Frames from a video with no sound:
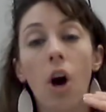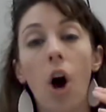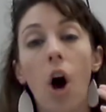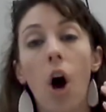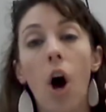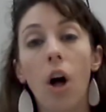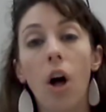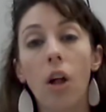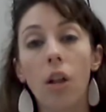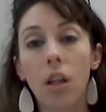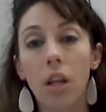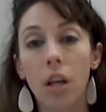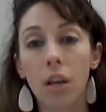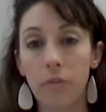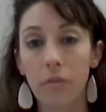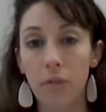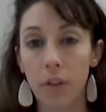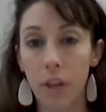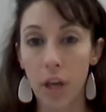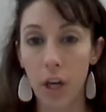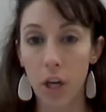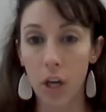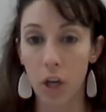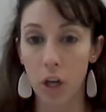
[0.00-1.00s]
all of
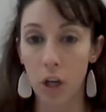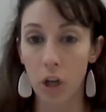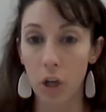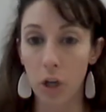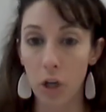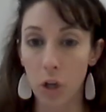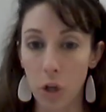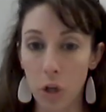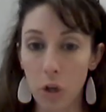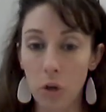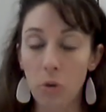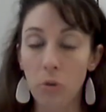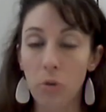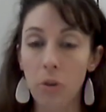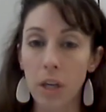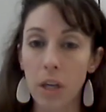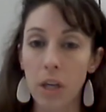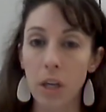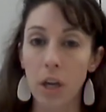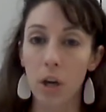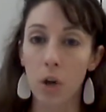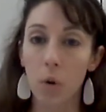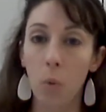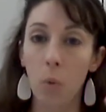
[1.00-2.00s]
their
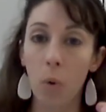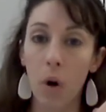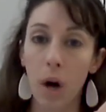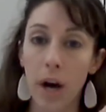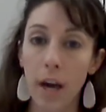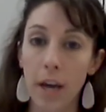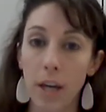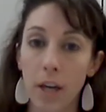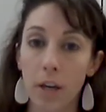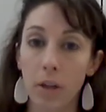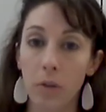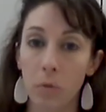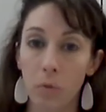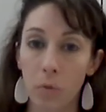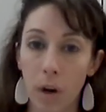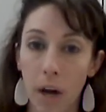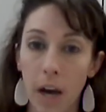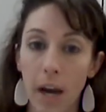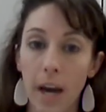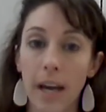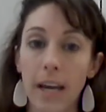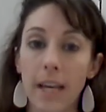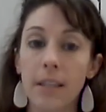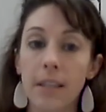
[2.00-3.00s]
newly acquired
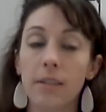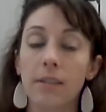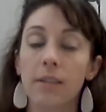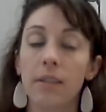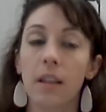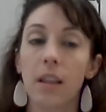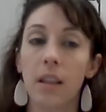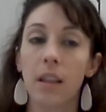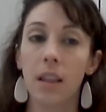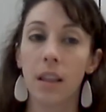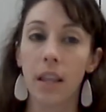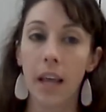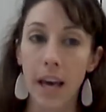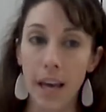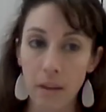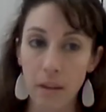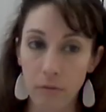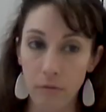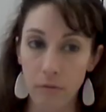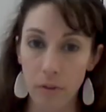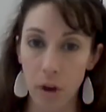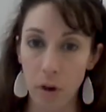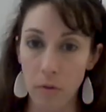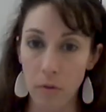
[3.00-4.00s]
rights,
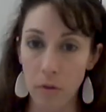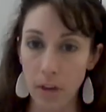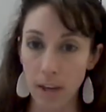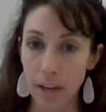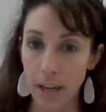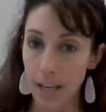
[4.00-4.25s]
like voting.